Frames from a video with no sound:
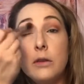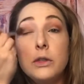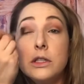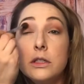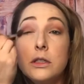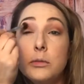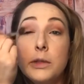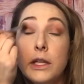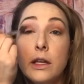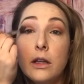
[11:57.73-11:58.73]
we're just gonna
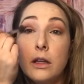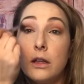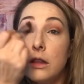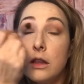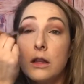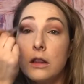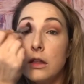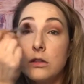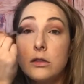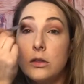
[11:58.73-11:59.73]
blend out those two